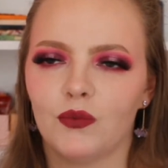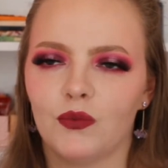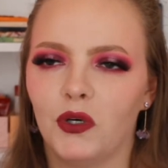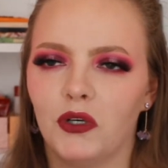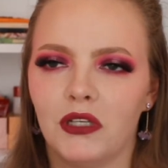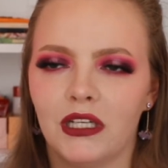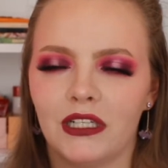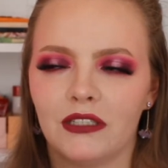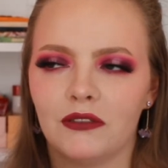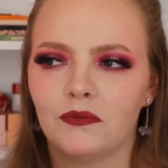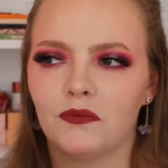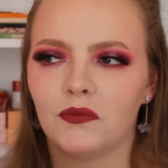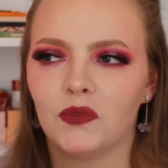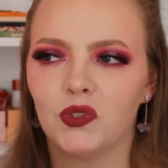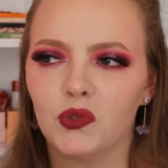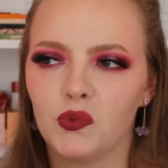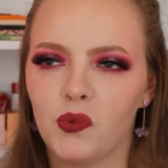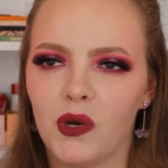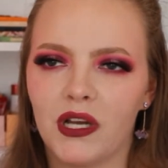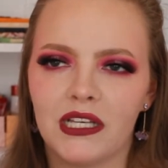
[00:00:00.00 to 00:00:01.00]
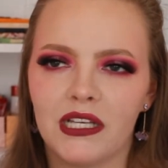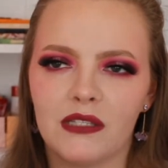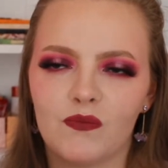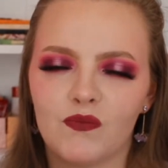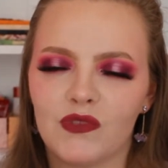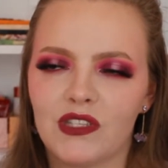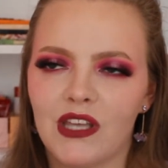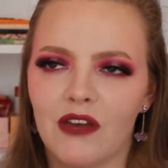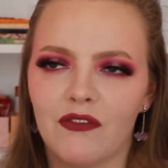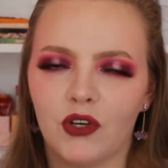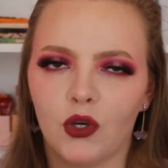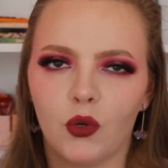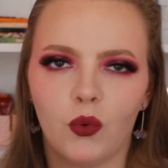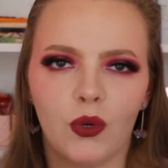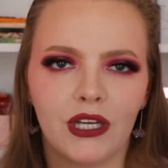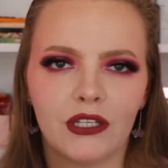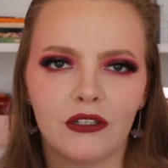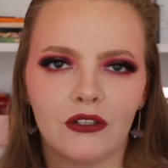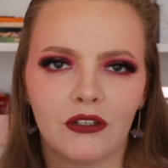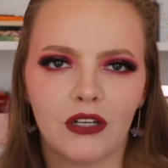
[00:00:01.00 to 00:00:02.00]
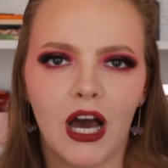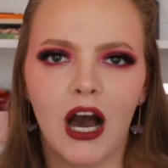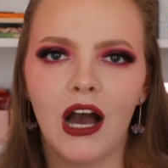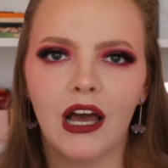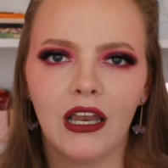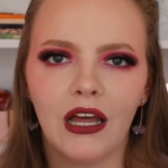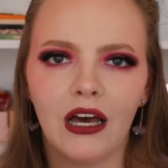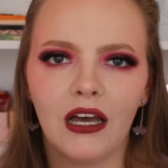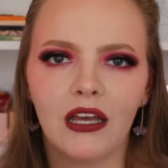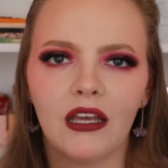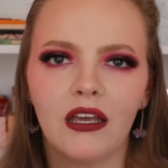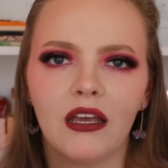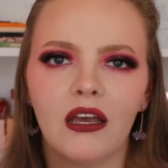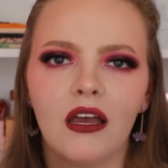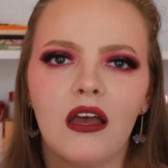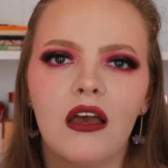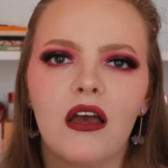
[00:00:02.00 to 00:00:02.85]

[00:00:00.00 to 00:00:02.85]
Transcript: what, like 27 quid on a highlight.